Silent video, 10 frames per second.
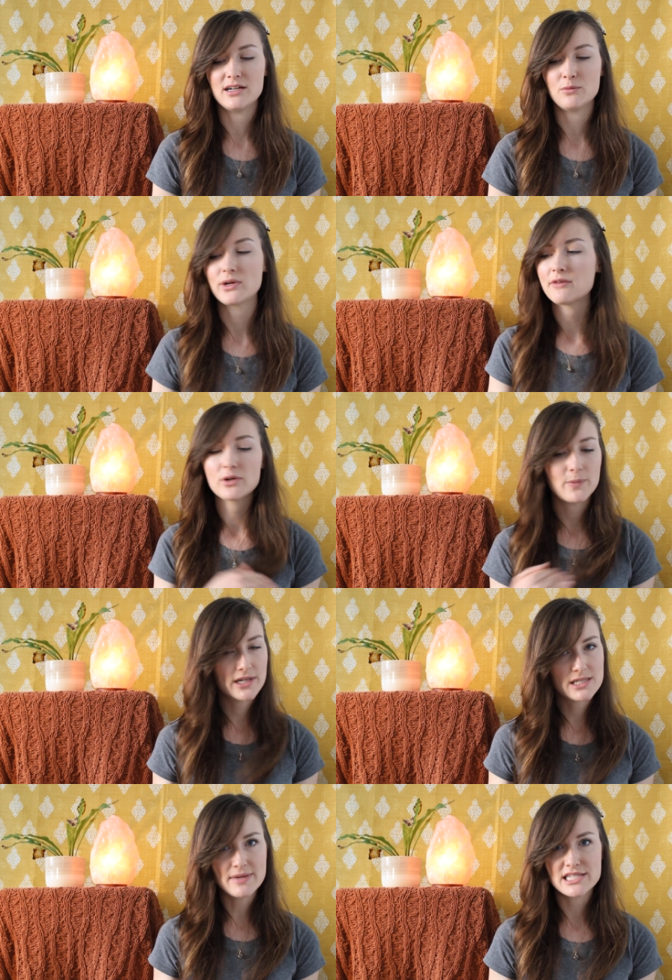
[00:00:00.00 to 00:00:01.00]
whatever
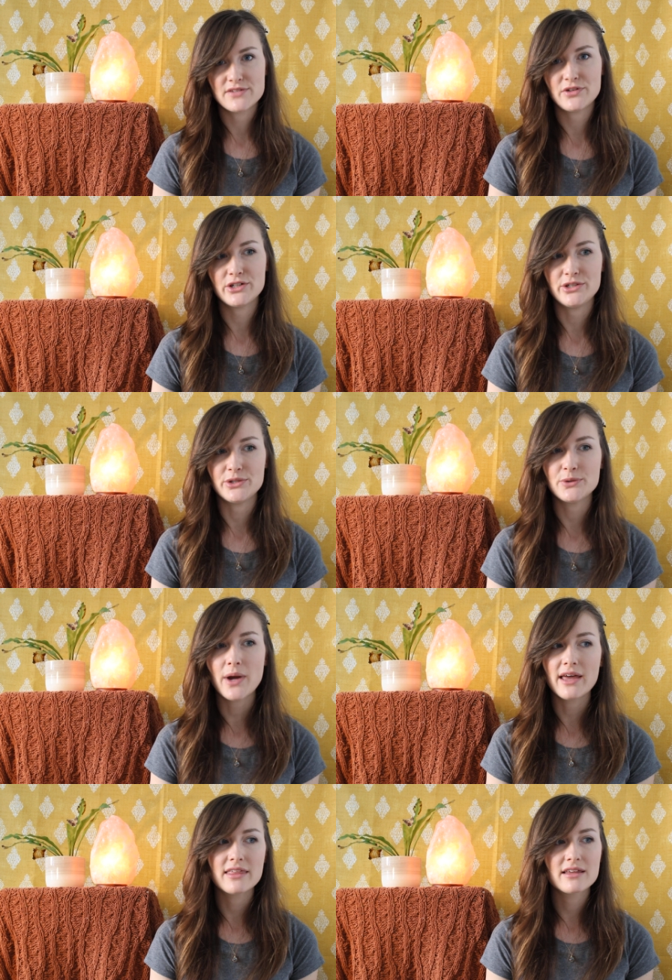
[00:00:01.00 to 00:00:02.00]
works best for you,
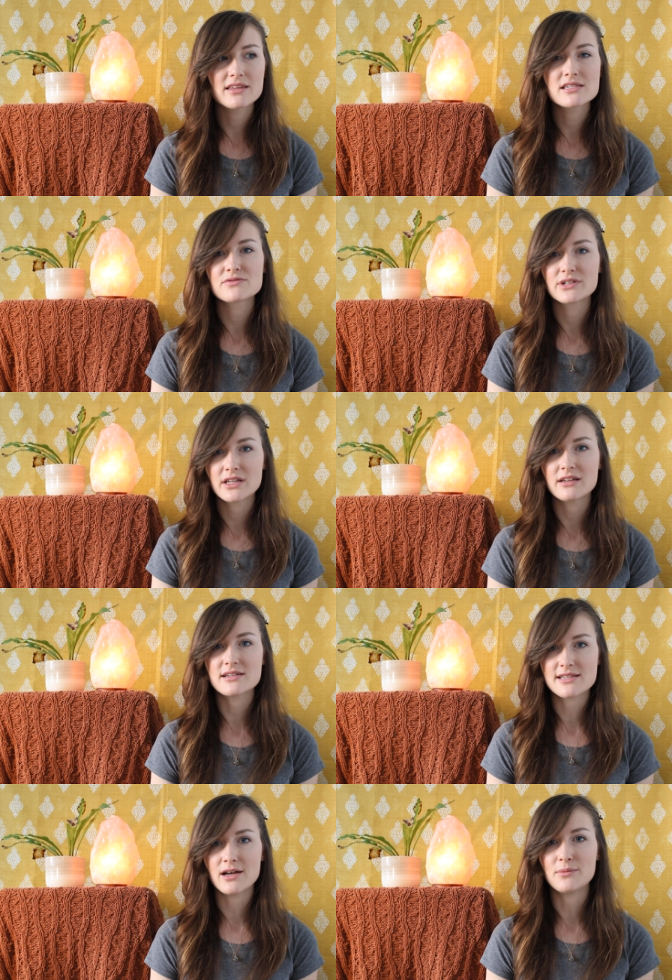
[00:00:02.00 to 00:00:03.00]
I think this really
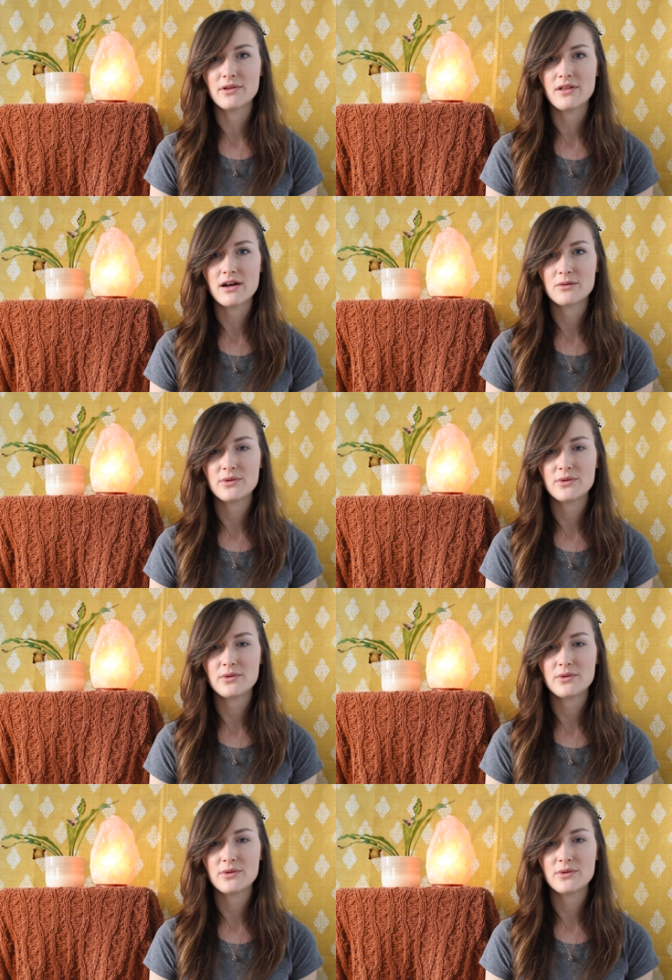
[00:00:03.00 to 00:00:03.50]
does help a lot.